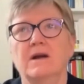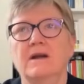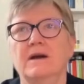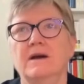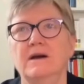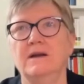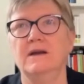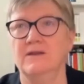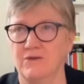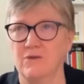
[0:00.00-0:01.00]

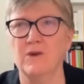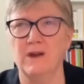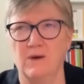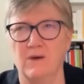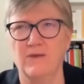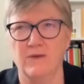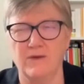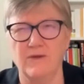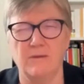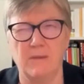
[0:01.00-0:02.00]
it's early also. It's
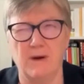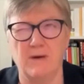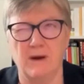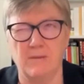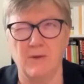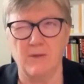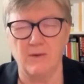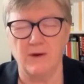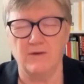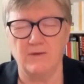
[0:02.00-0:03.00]
in about number
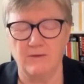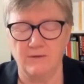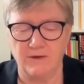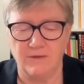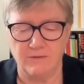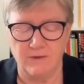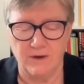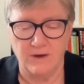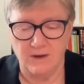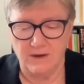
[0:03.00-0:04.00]
32, 33.
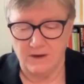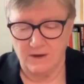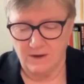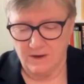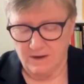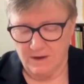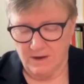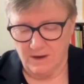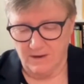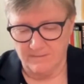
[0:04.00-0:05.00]

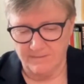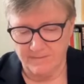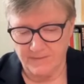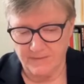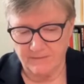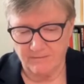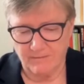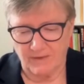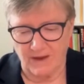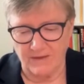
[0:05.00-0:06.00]
Um,
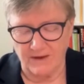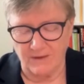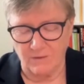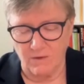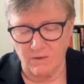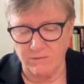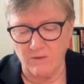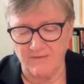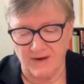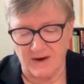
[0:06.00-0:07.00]
they quote Pope
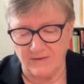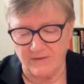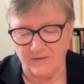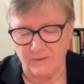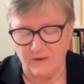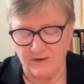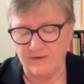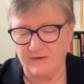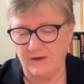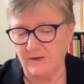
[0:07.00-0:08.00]
Francis where he
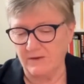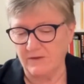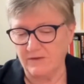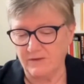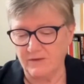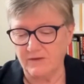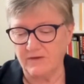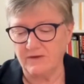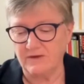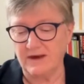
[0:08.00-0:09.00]
says,
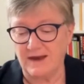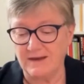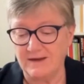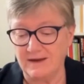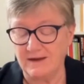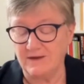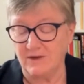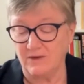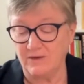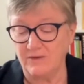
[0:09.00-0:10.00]
synodality is
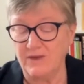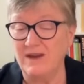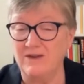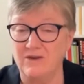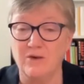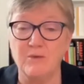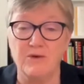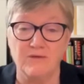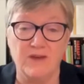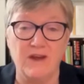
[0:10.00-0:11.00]
also the
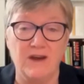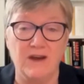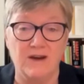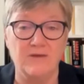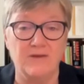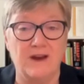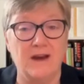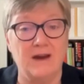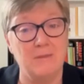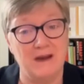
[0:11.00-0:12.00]
interpretive key to
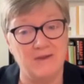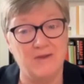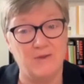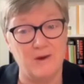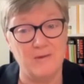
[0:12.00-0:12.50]
understanding ministry.